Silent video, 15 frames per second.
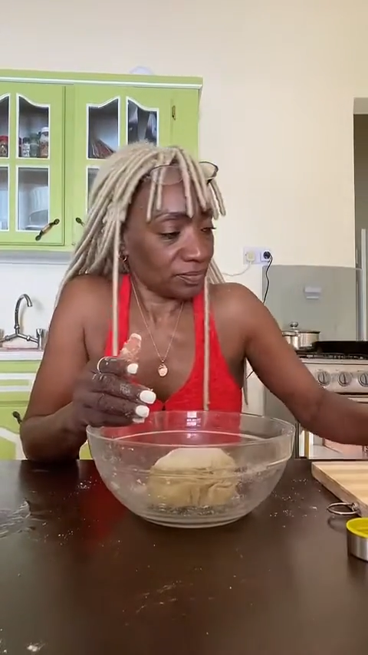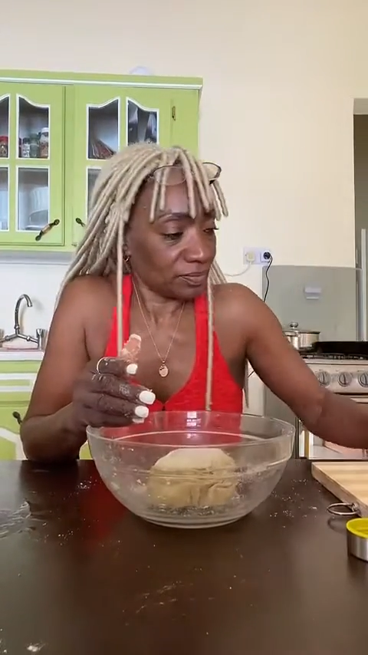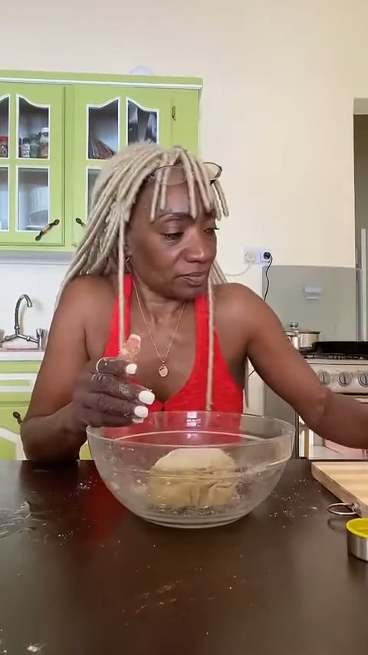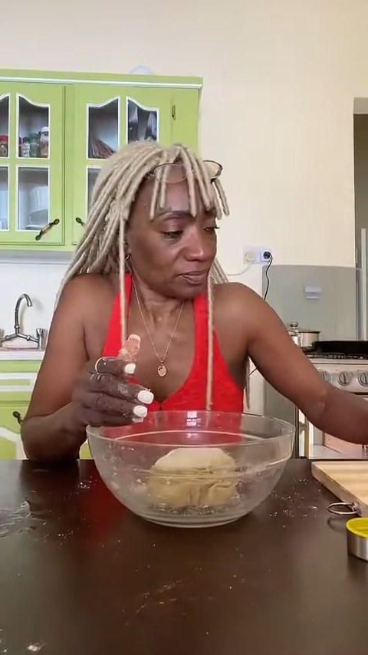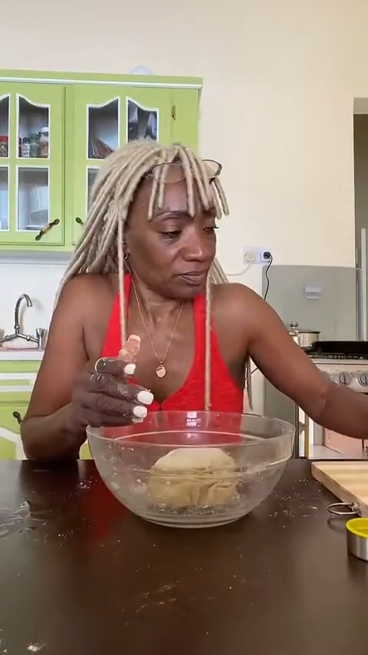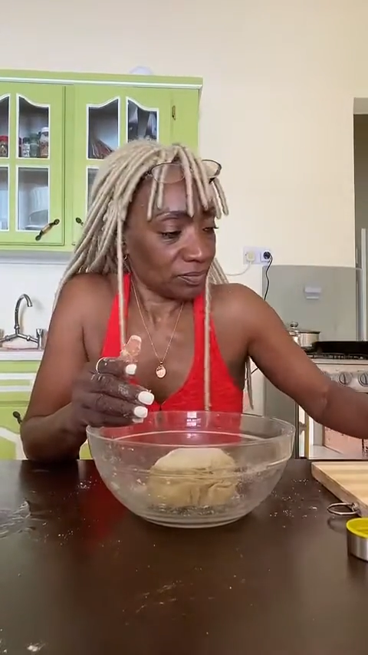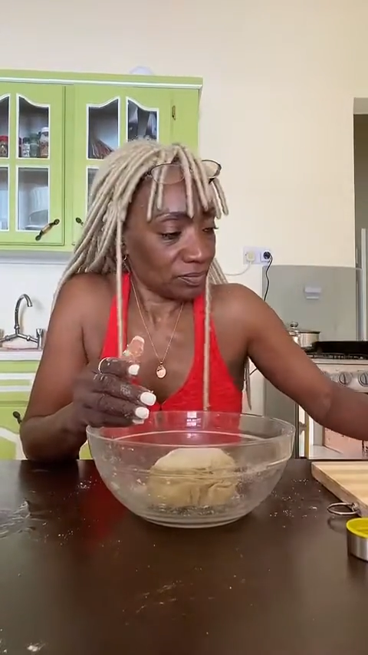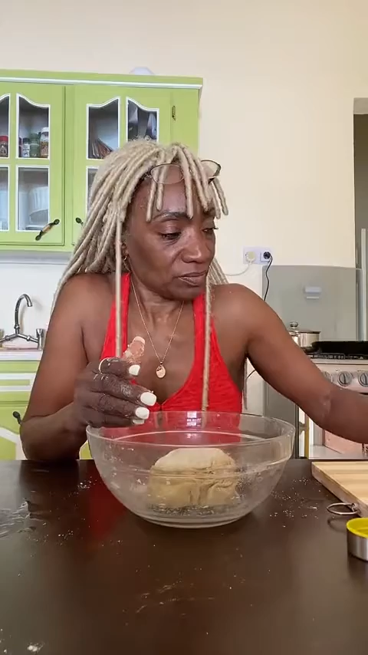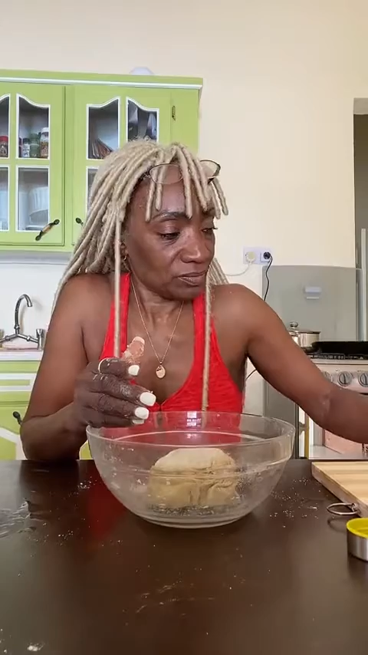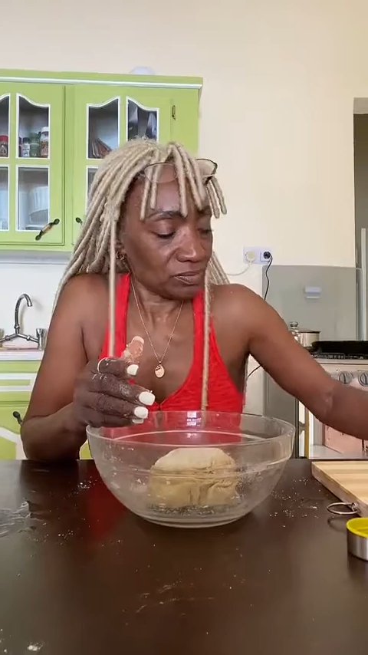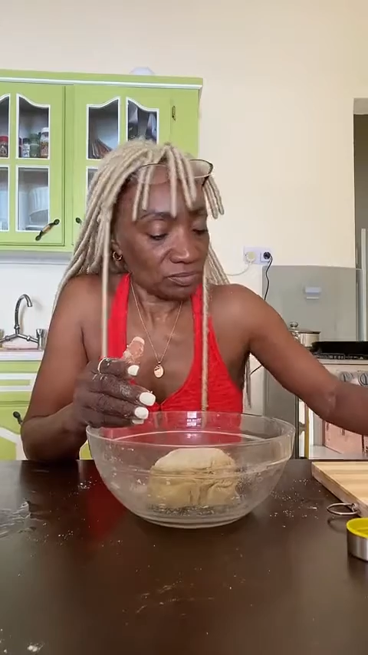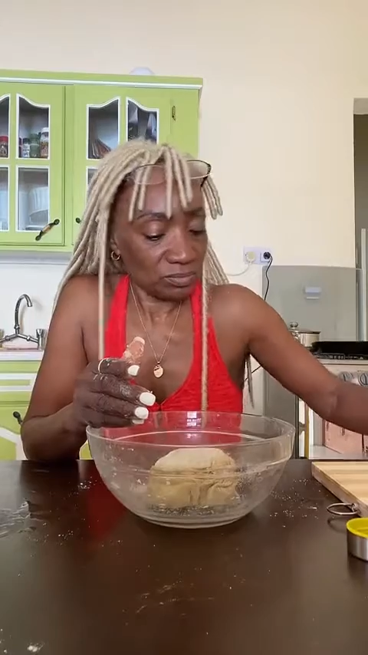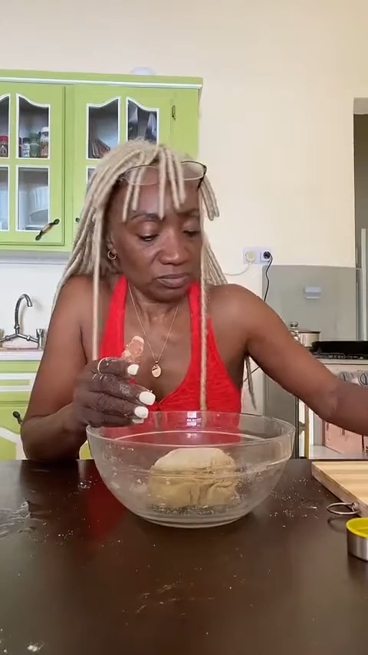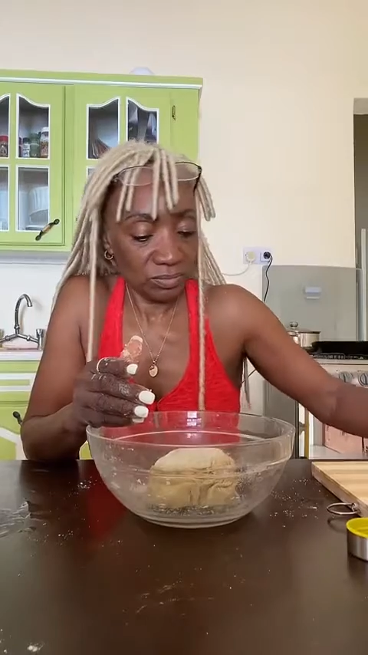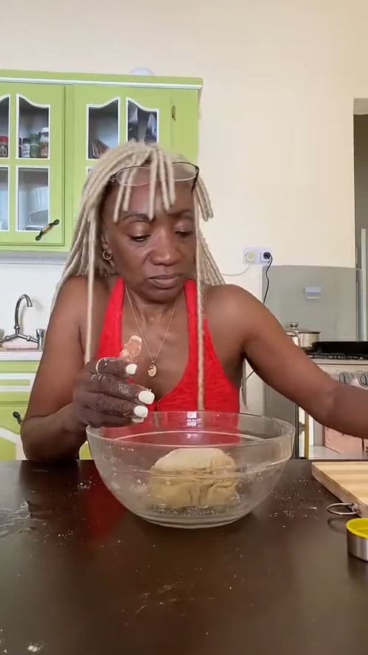in
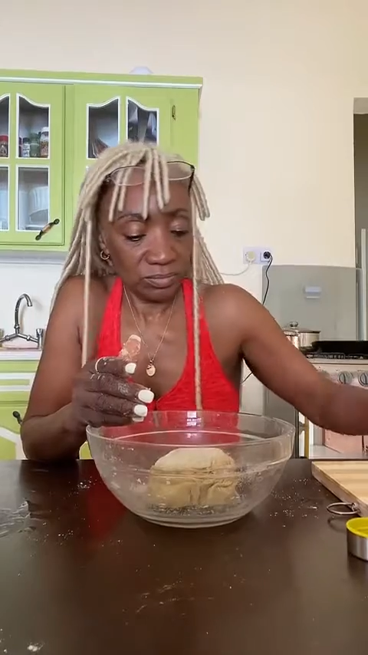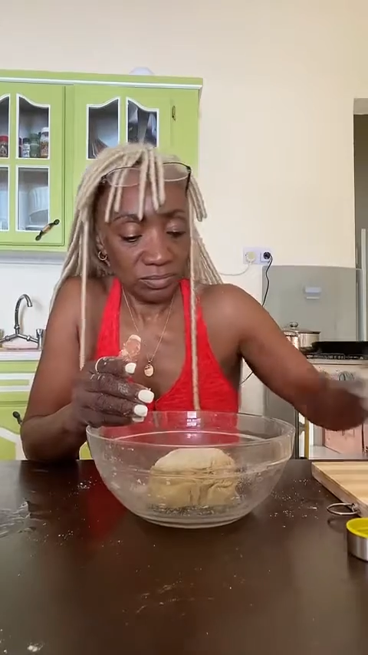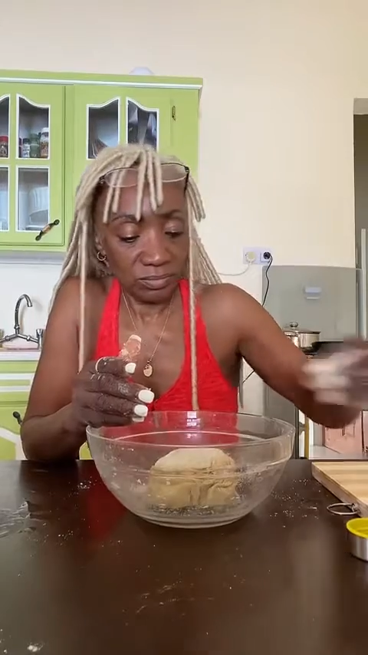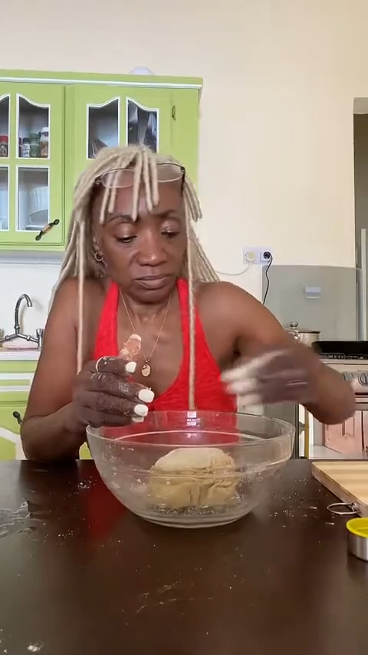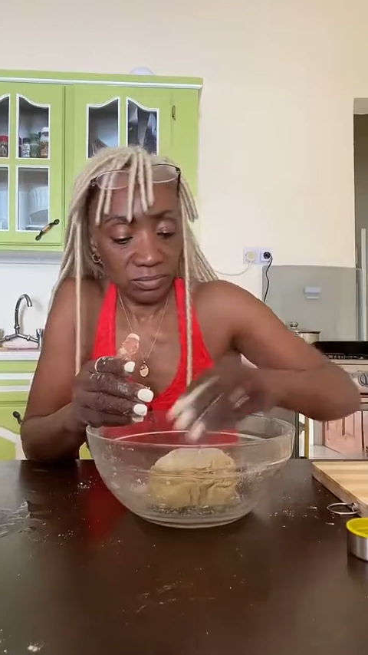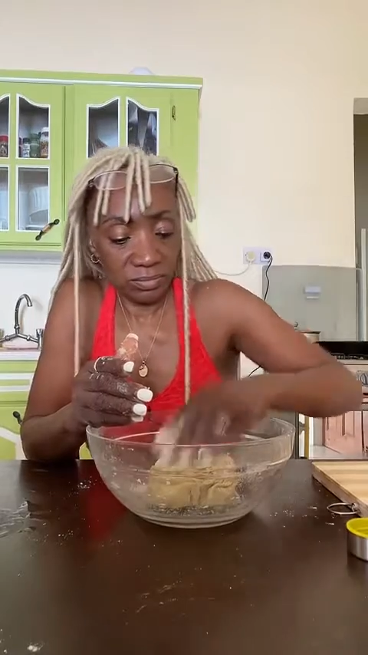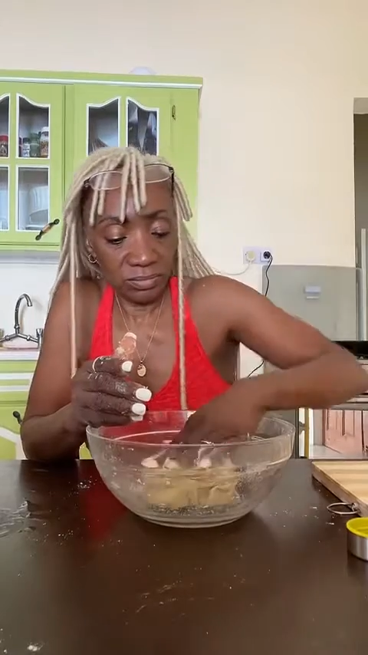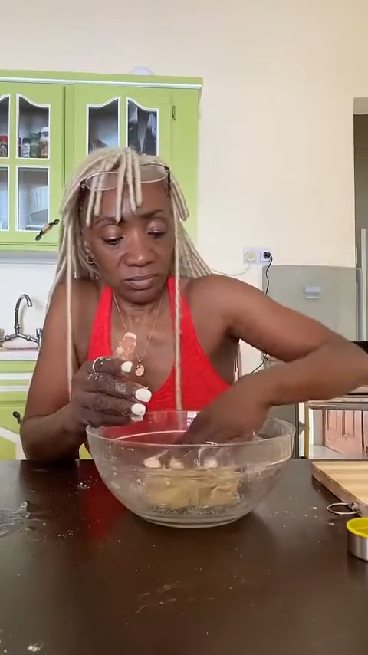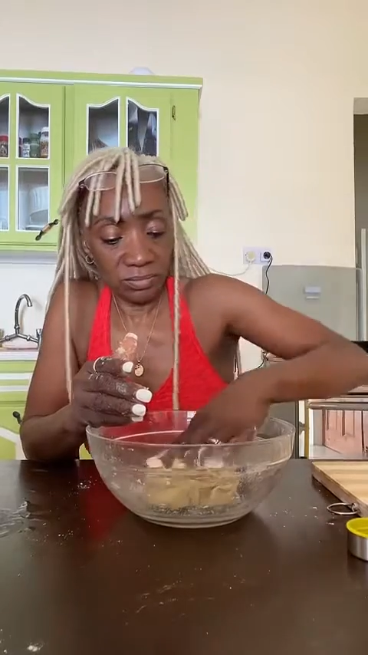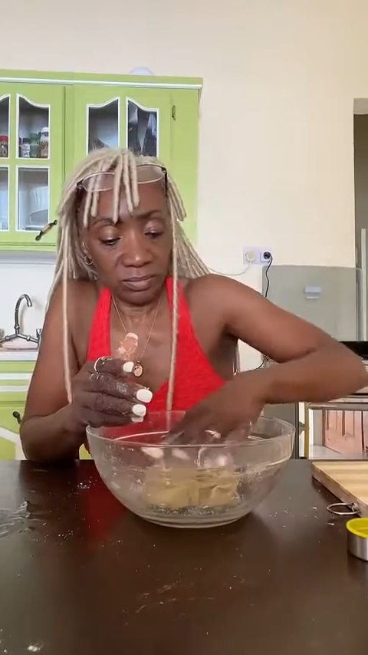January and then